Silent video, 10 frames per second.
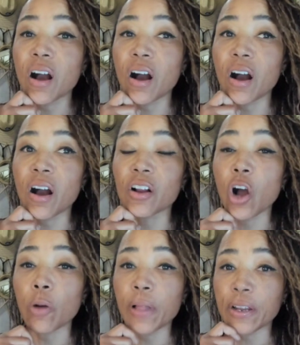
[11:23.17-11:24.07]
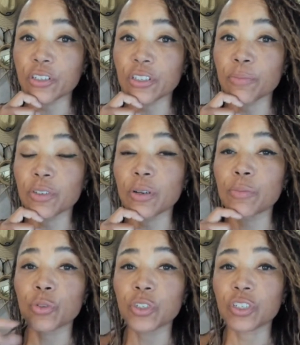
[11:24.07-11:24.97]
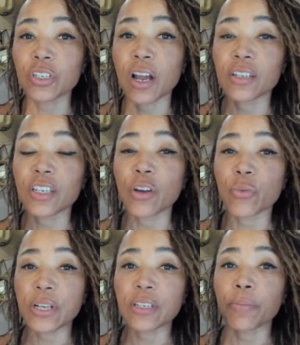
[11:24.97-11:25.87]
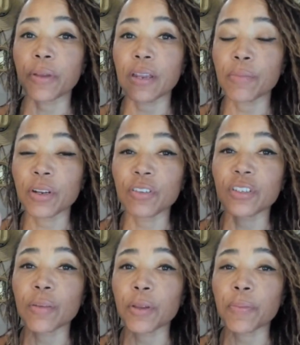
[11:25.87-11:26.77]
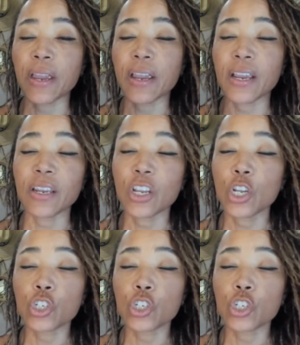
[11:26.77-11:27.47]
gallbladder symptoms, which is nausea, right side pain, middle of the stomach pain,